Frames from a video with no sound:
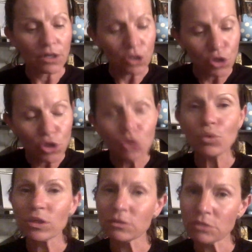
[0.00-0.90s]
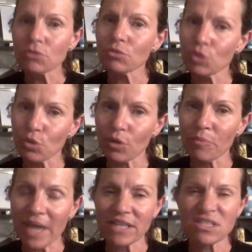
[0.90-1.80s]
You will do your
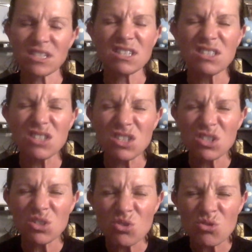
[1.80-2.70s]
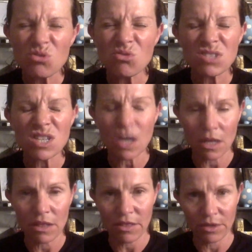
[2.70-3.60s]
best to use
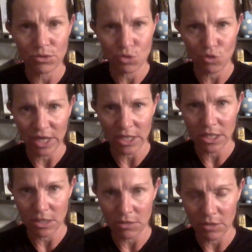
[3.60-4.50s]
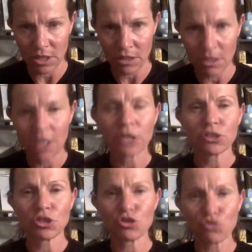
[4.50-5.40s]
those criterion
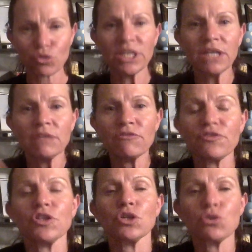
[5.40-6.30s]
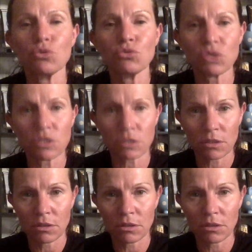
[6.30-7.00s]
to truly infuse